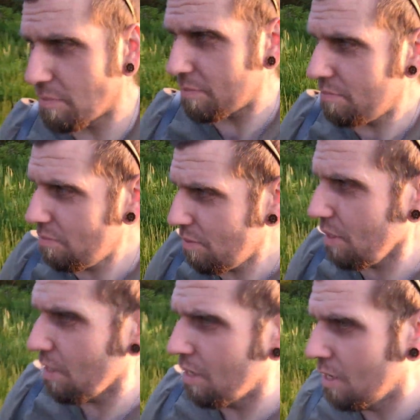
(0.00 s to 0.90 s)
Whereas the
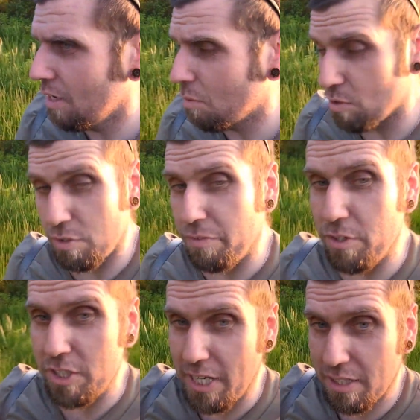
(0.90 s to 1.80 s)
Fuji didn't.
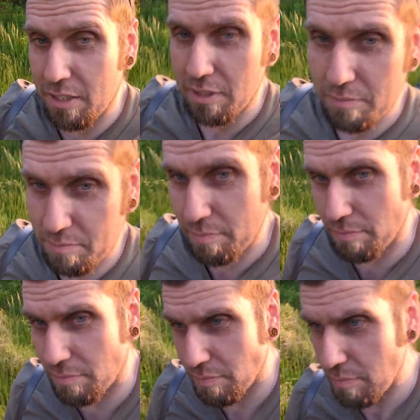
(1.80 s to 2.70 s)

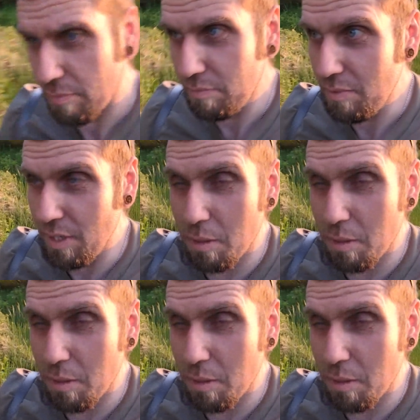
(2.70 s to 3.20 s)
But I say I'll